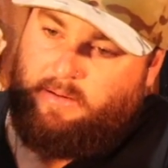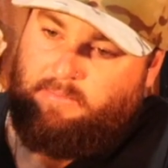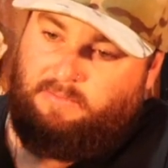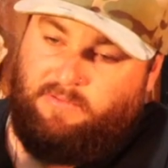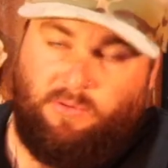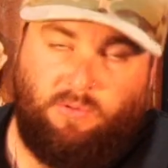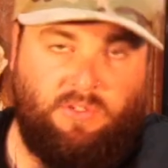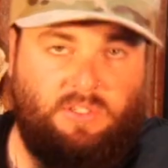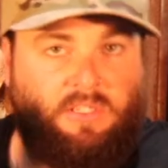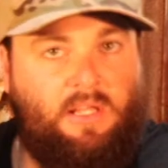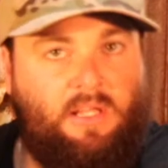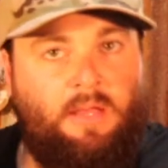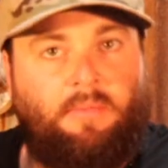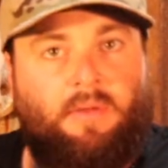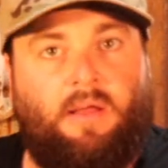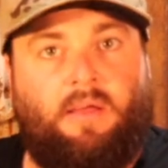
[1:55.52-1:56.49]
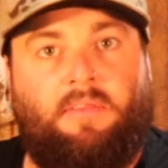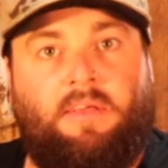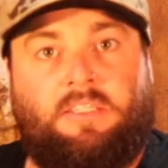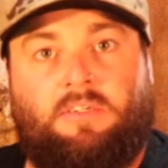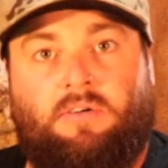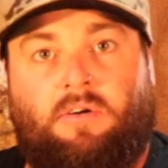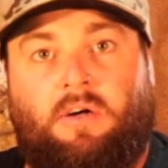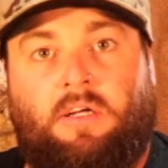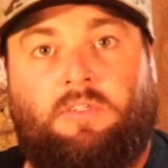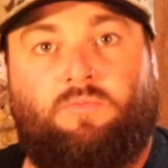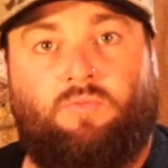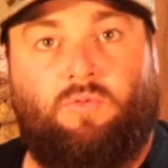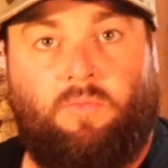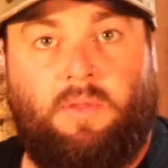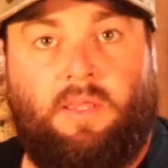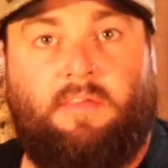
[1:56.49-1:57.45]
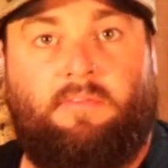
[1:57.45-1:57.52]
full disclaimer, these guys
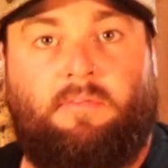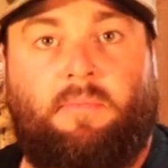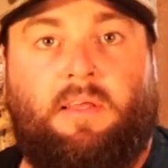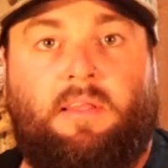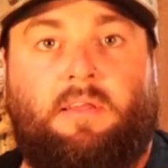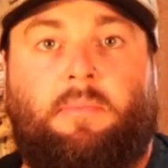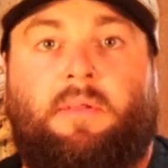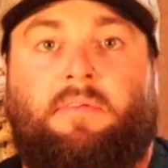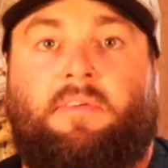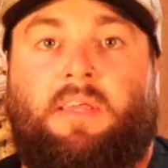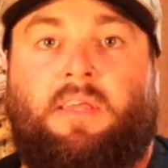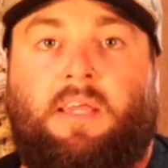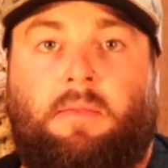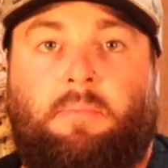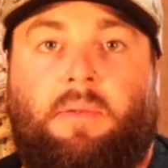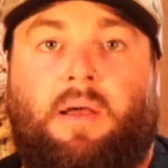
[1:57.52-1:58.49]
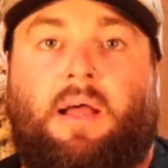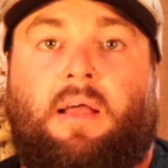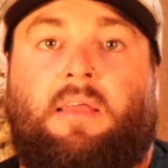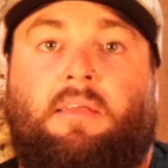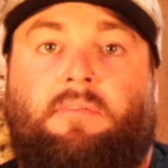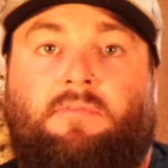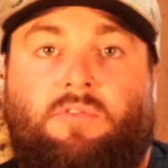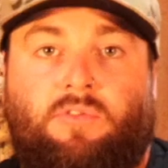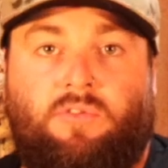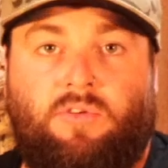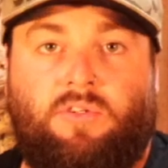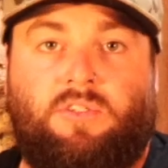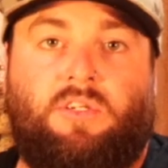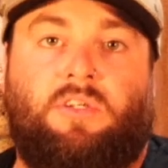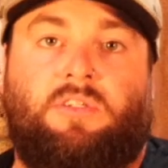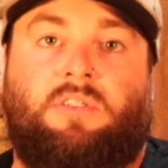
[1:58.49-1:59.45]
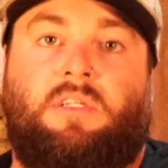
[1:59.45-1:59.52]
will be giving me a little bit of a kickback if you
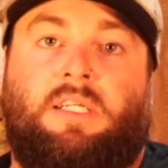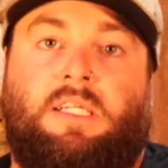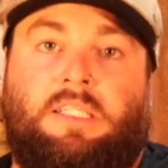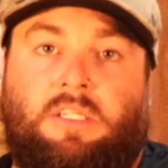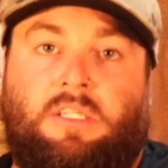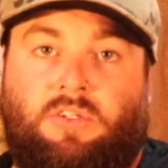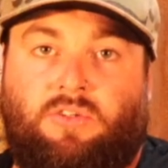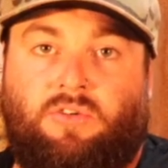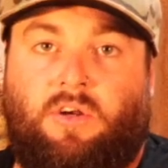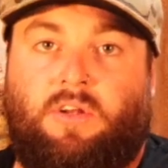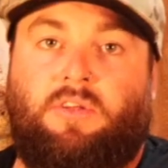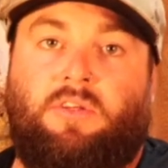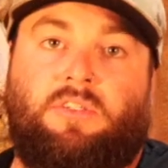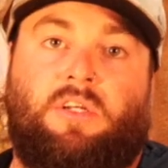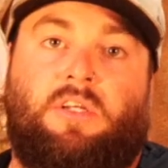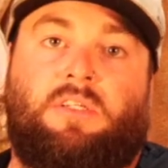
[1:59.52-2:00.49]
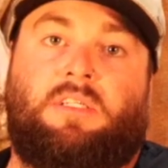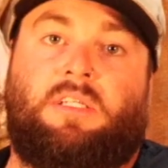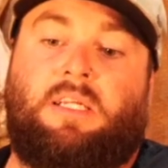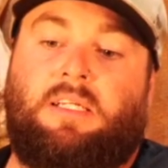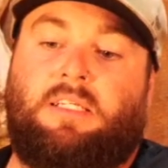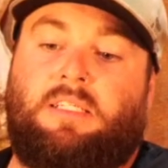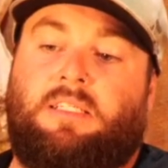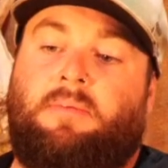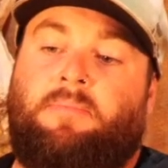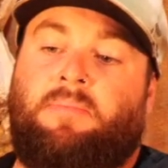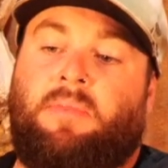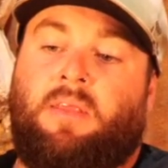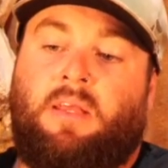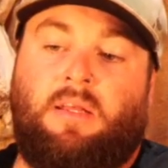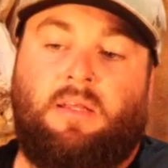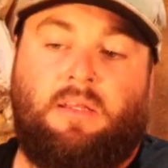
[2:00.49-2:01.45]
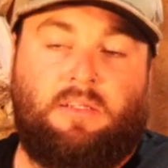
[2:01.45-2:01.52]
use those links. So try to use those links,
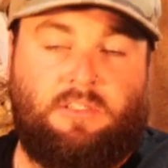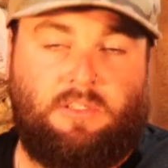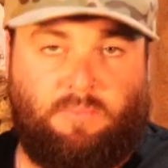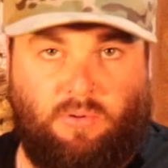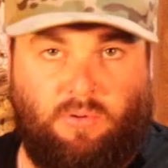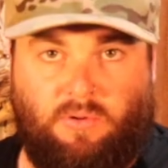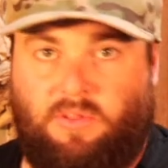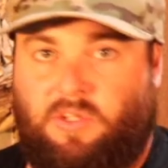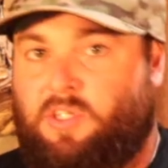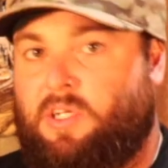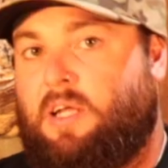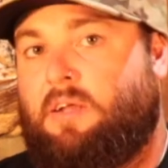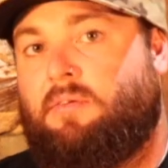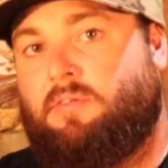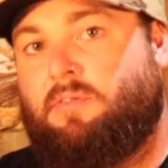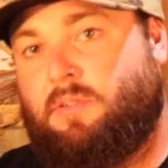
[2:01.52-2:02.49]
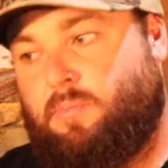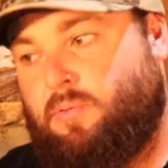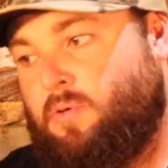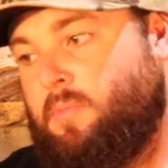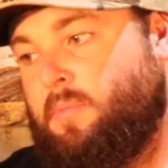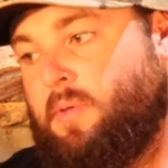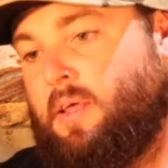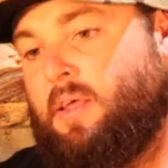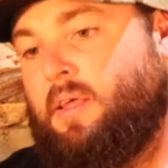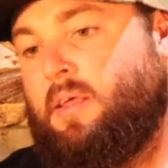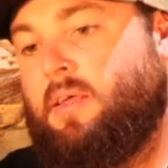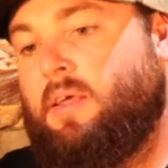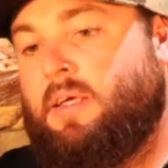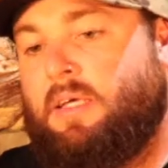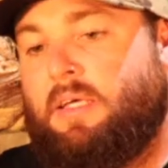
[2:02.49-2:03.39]
support the channel, support me